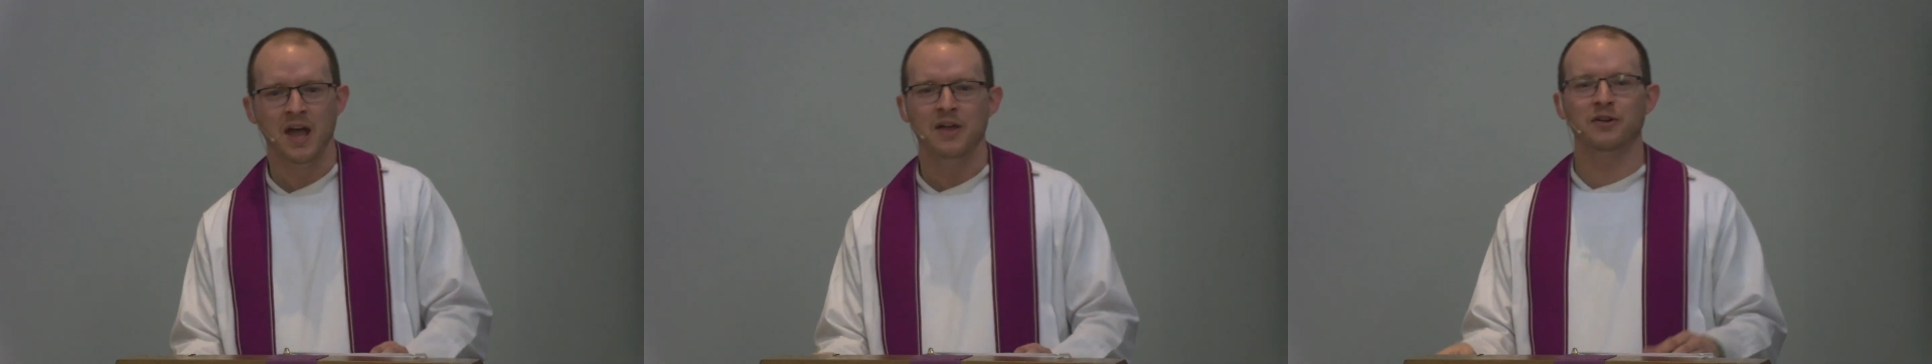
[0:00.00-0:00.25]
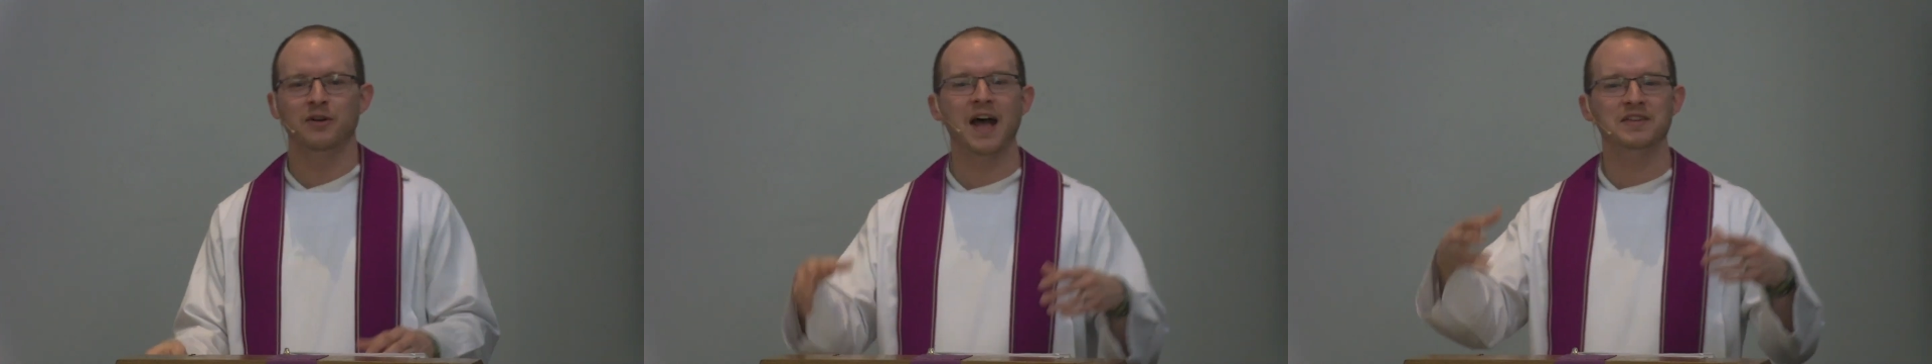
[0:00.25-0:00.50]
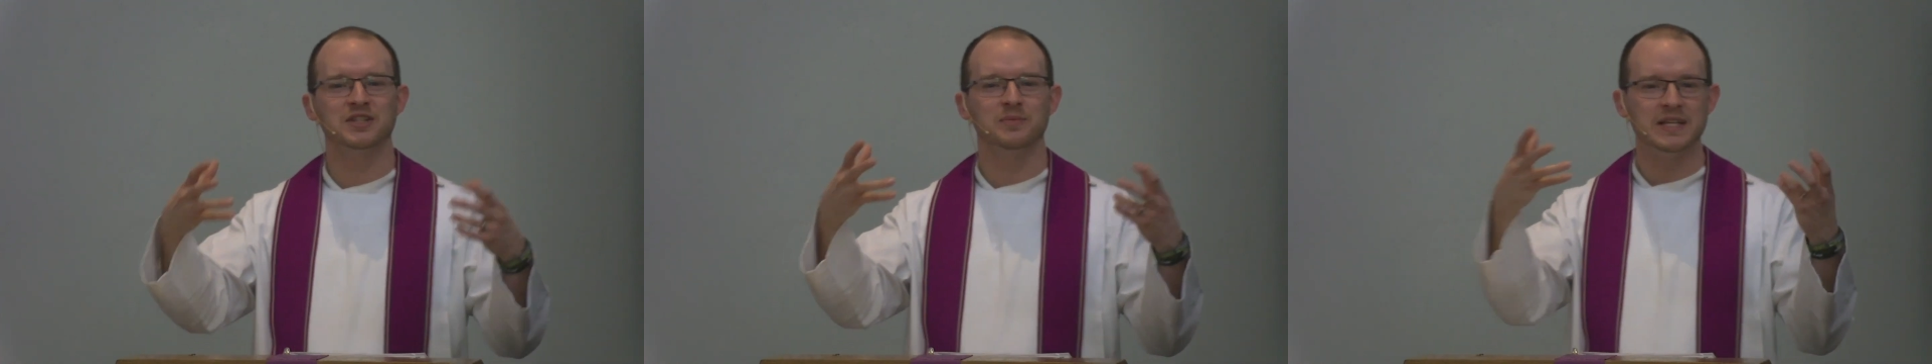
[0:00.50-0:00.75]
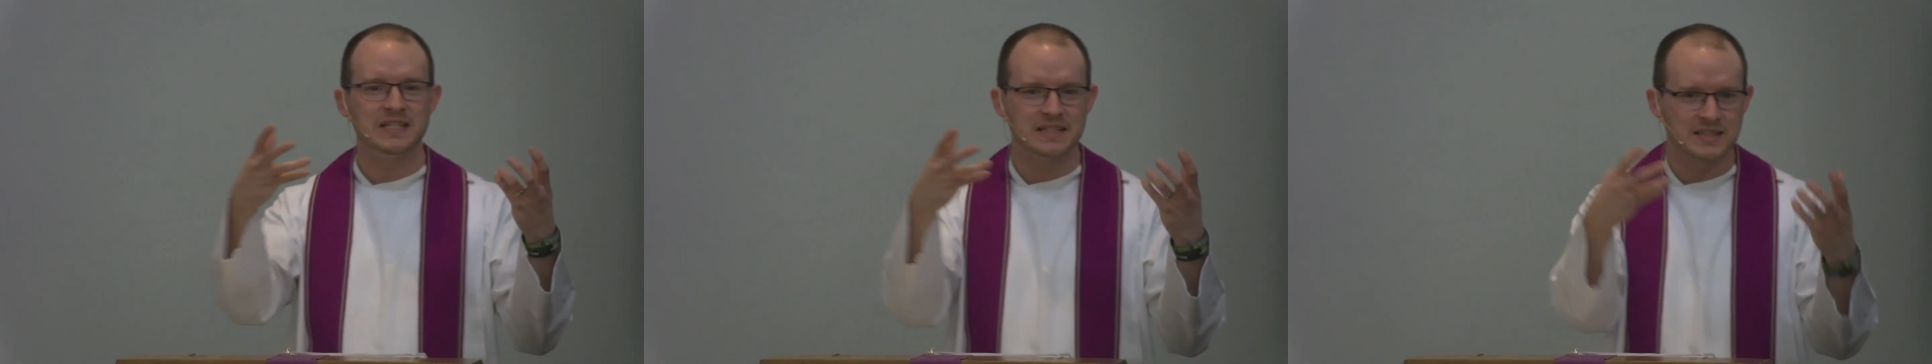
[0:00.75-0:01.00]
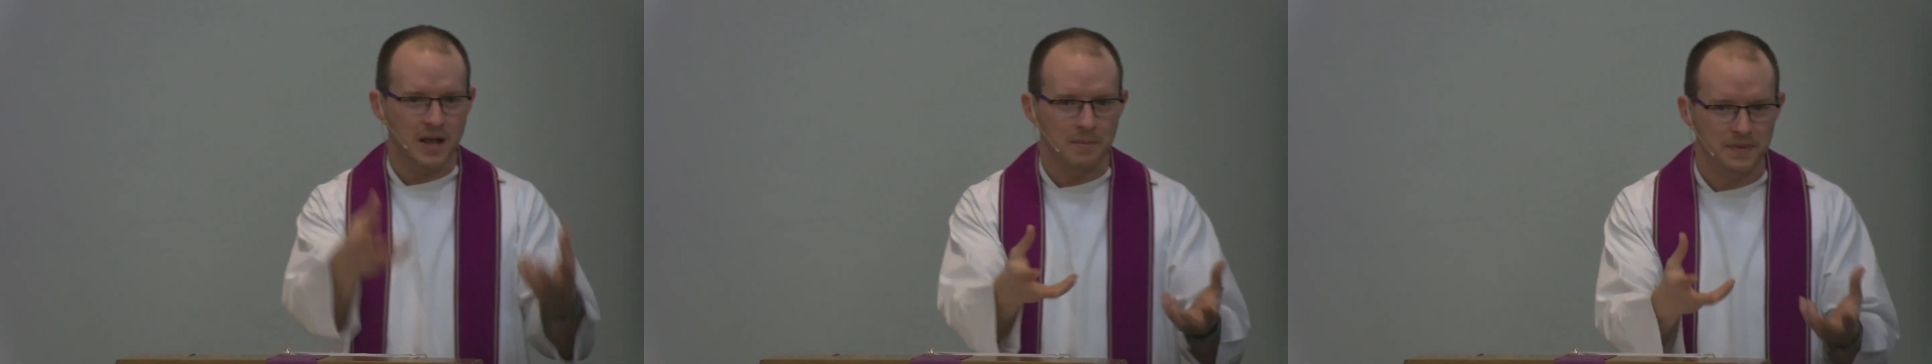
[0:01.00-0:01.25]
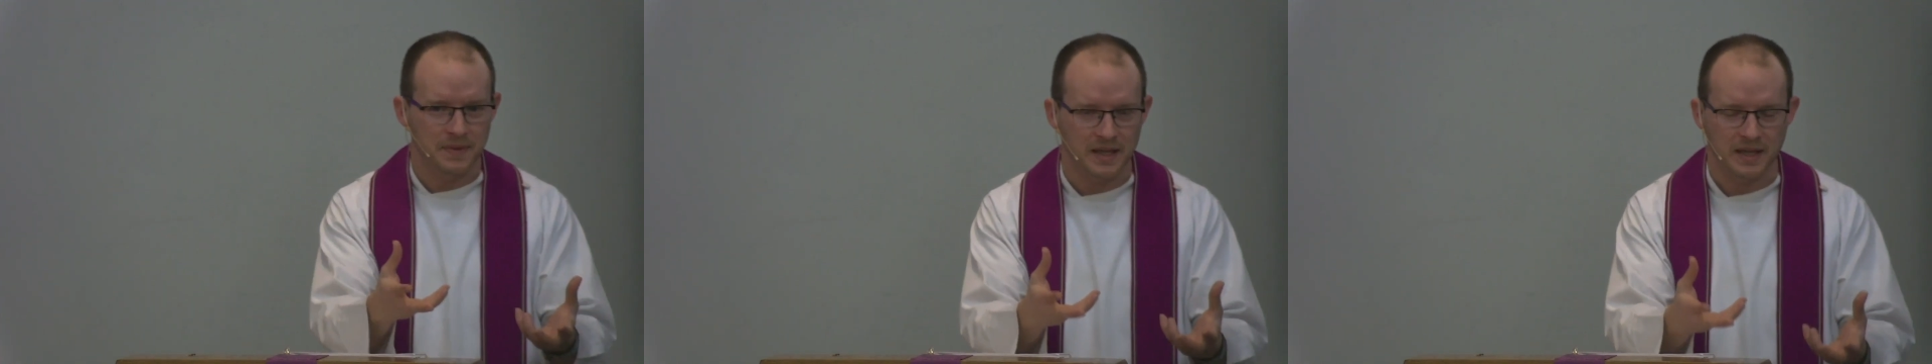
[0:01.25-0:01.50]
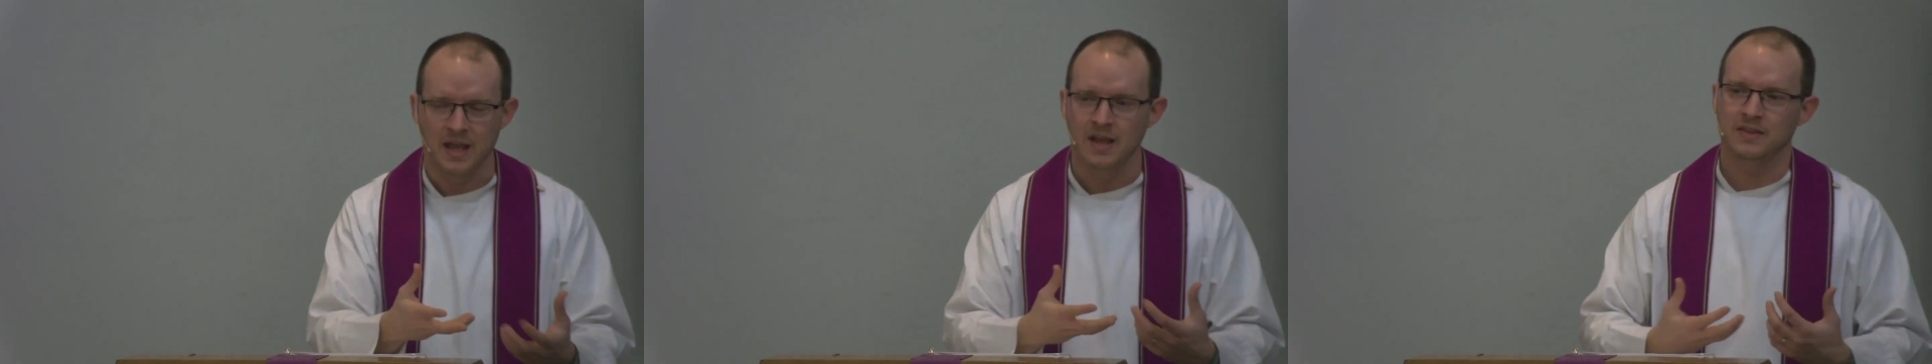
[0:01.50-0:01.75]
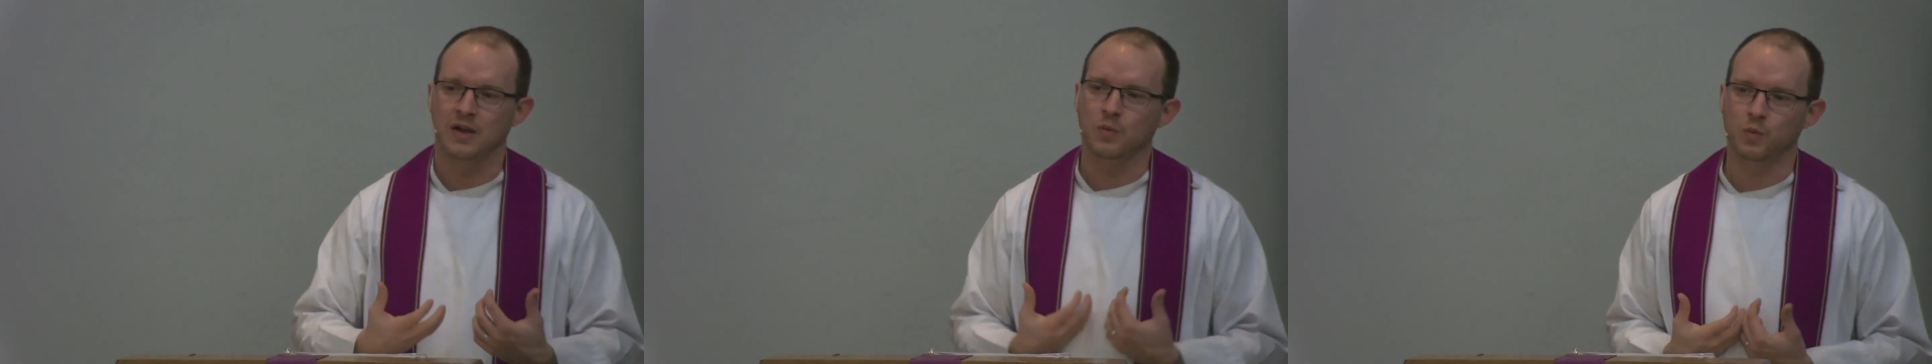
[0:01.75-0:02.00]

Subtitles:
There has to be something that